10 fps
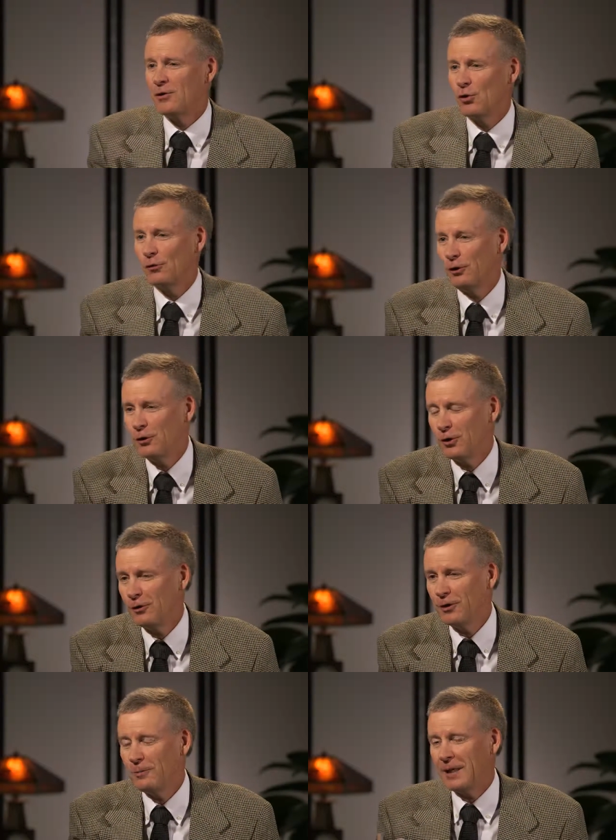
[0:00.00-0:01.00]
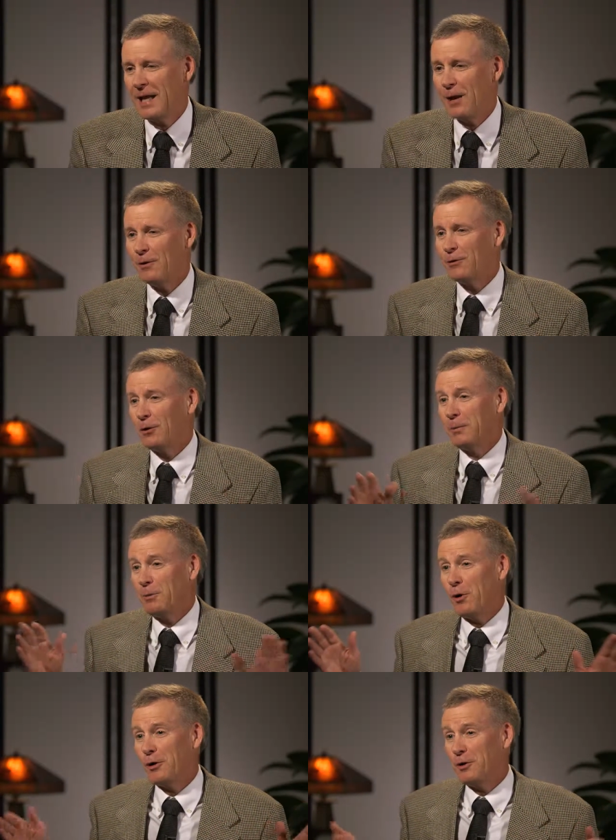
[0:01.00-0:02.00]
So if you turned to me now and told me,
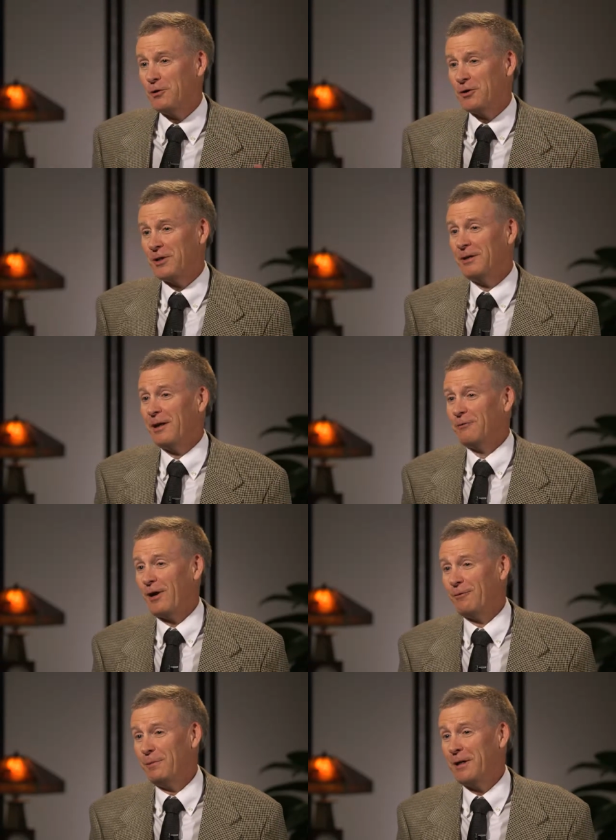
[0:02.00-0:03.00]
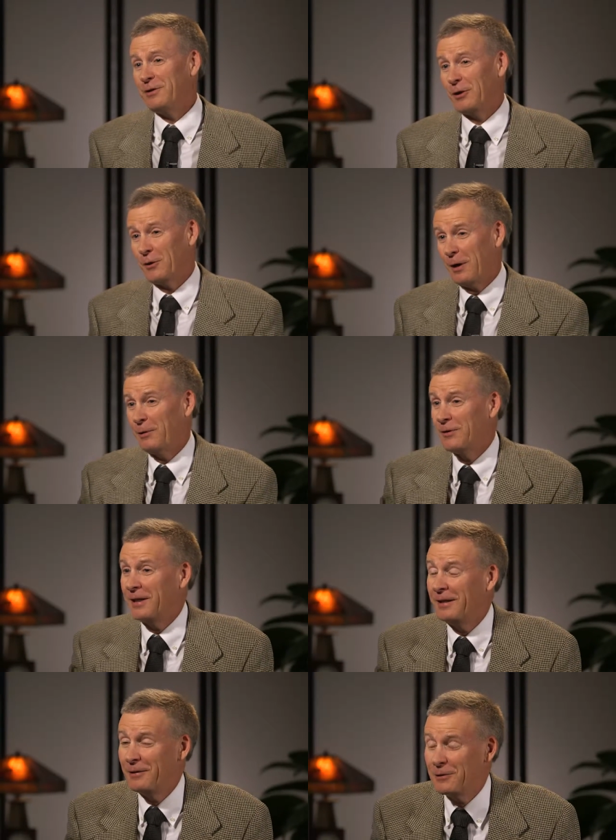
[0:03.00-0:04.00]
Paul, you just said that five minutes ago, I would
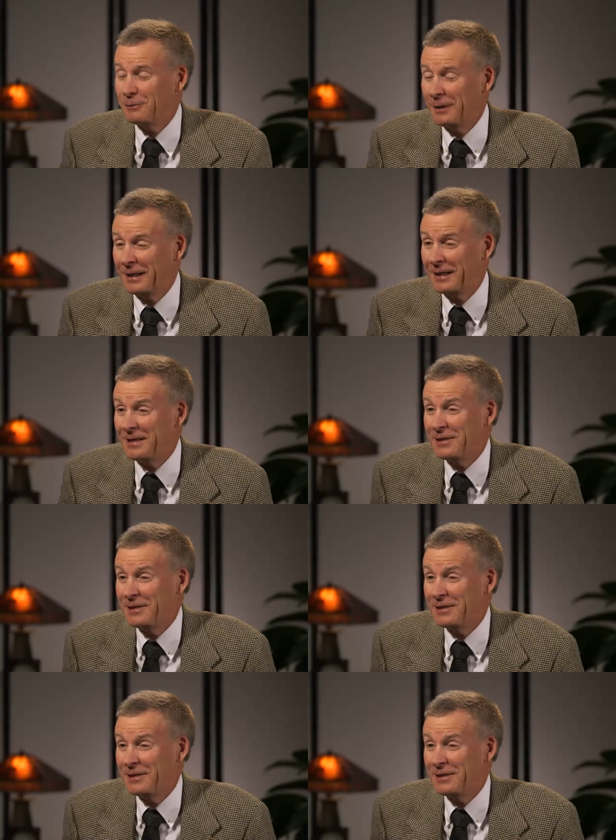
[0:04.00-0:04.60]
say that doesn't make any